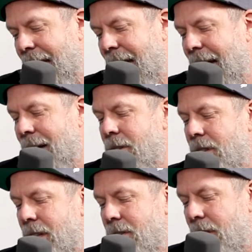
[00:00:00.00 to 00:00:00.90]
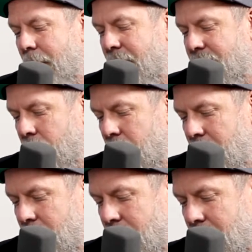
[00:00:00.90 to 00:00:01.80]
And I'm just going to say before
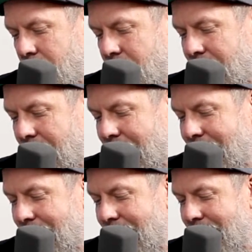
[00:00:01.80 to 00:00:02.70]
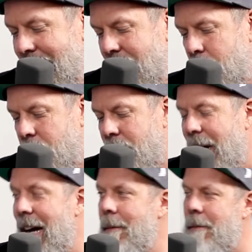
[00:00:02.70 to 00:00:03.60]
you start reading, this is
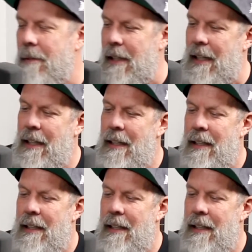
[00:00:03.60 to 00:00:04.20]
probably